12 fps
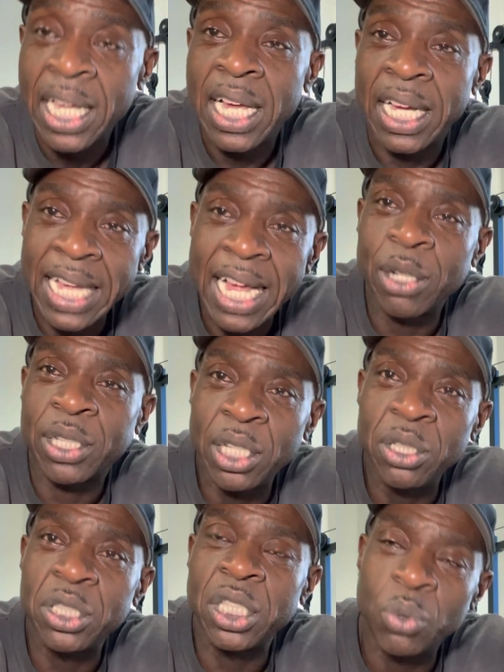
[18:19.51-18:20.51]
And how
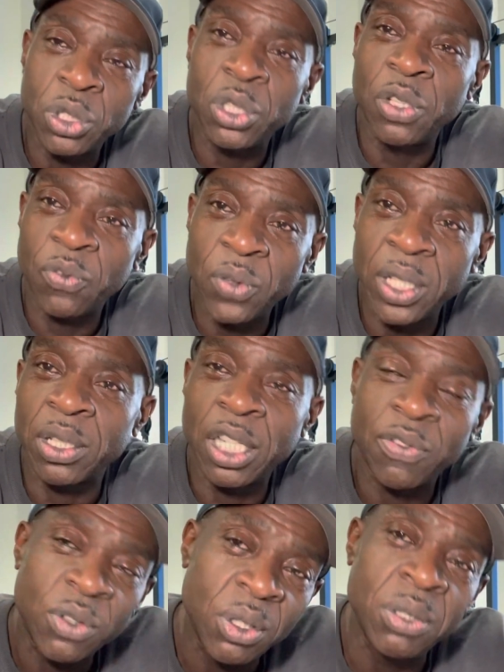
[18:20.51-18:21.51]
guilty would you feel
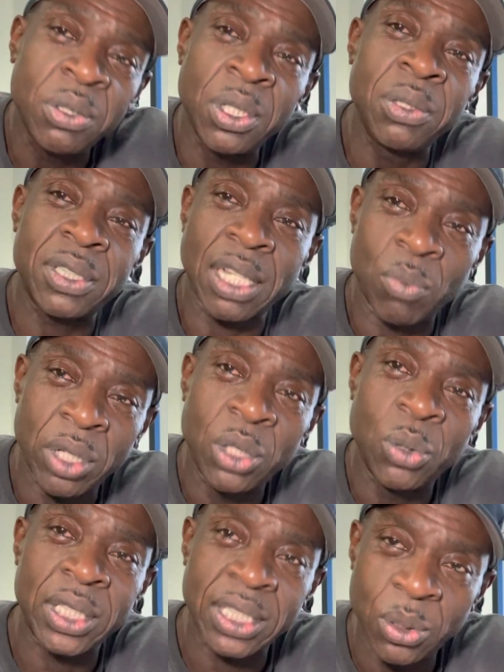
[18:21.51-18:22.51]
if you knew someone who
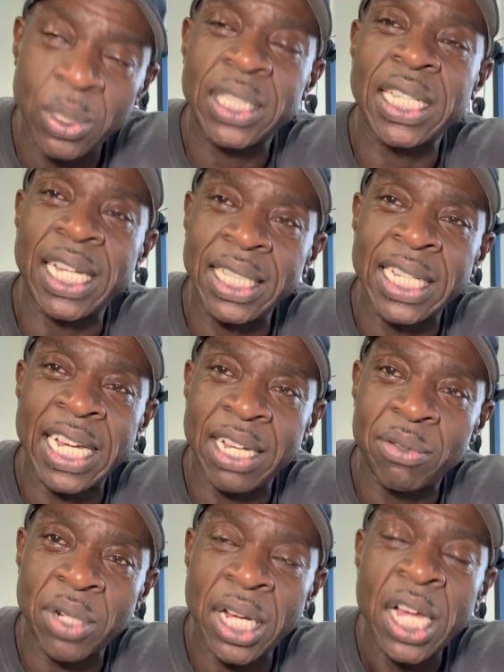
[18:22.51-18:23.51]
had done that,
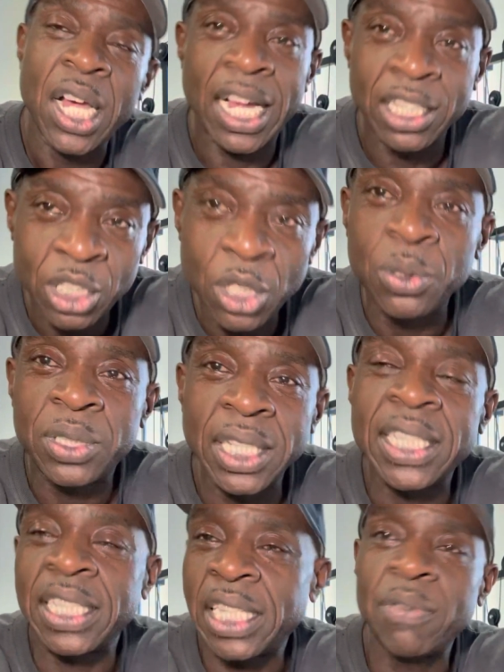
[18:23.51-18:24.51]
right, and you
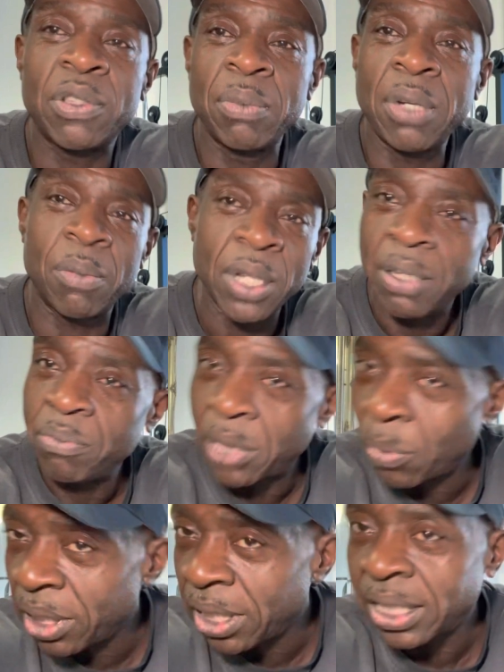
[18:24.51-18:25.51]
didn't give them up? They
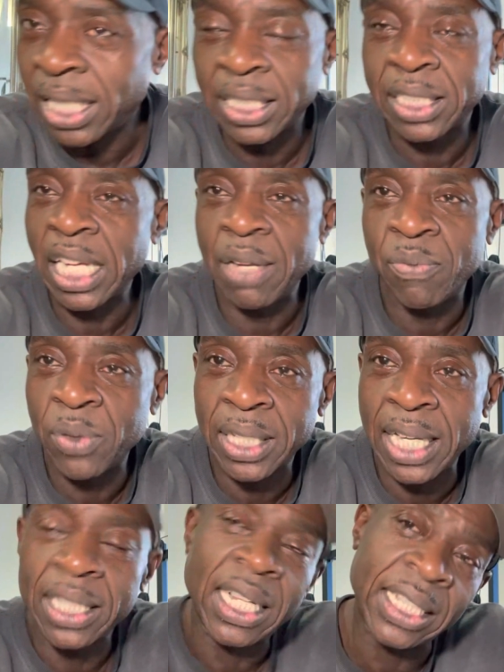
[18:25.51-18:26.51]
went and done the same thing
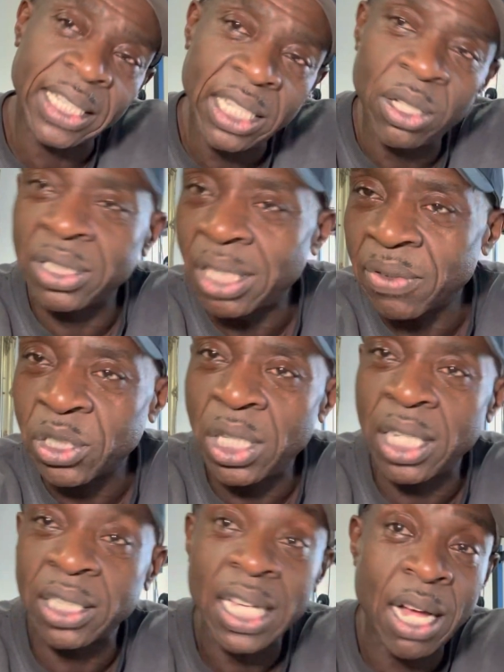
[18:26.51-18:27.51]
again and killed another
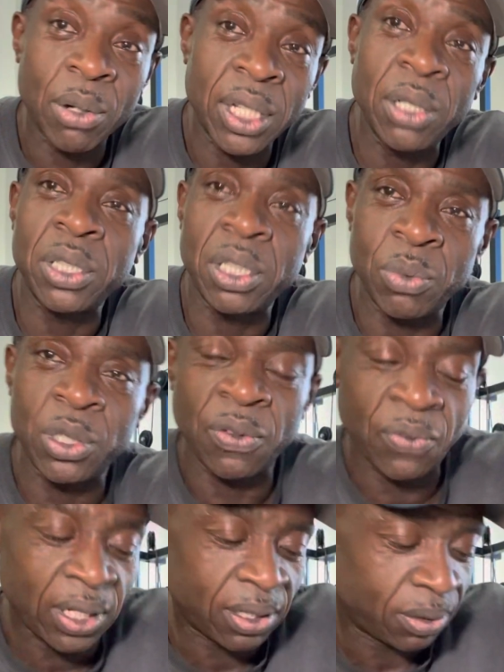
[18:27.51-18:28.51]
child. How guilty would you
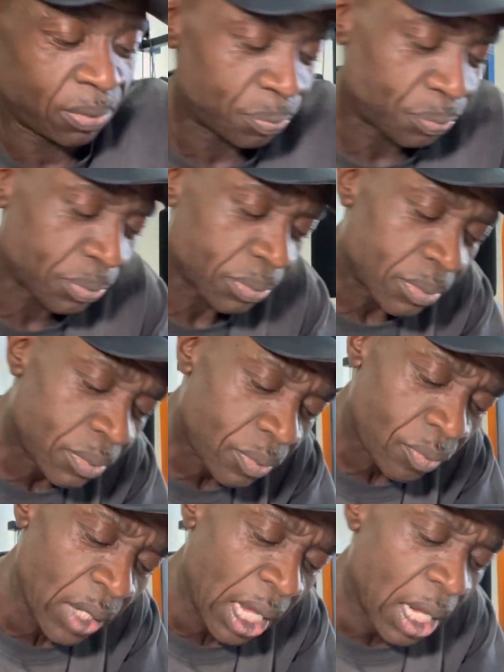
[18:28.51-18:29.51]
feel?
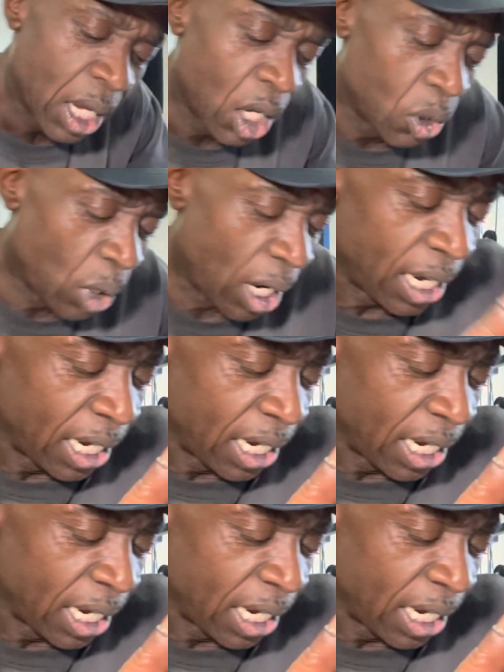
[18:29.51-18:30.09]
Right.